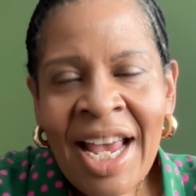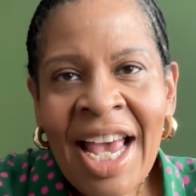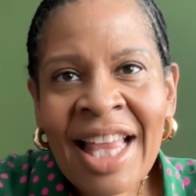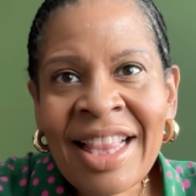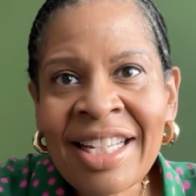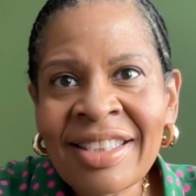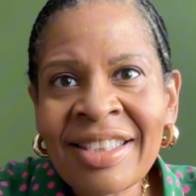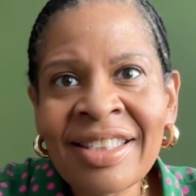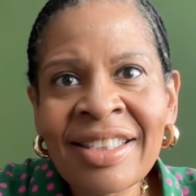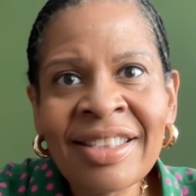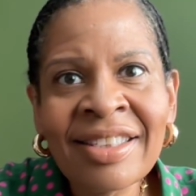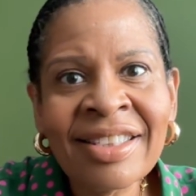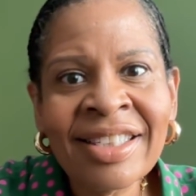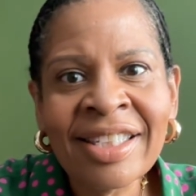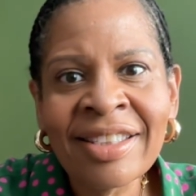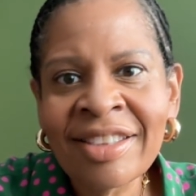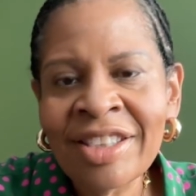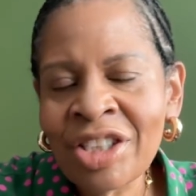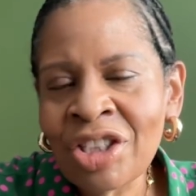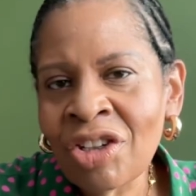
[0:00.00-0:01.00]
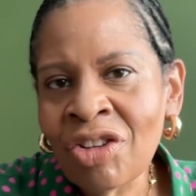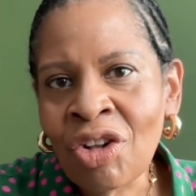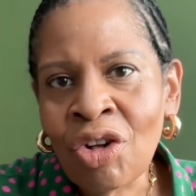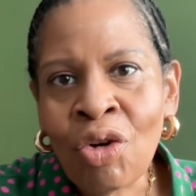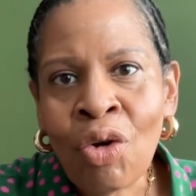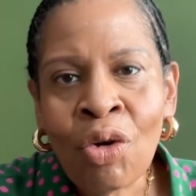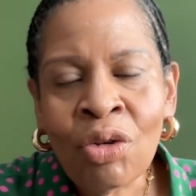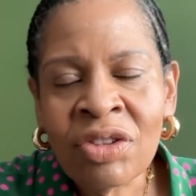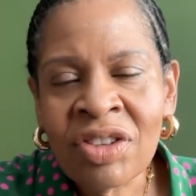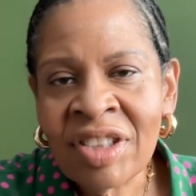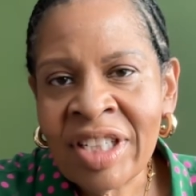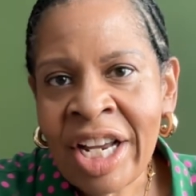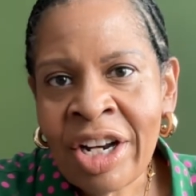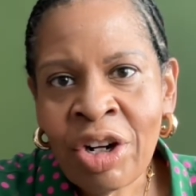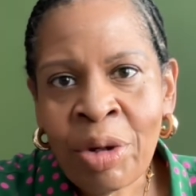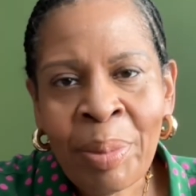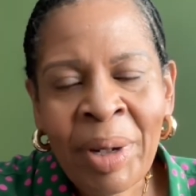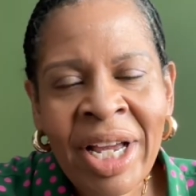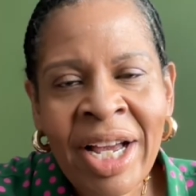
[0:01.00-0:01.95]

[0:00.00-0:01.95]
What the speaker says: This is considered the gold standard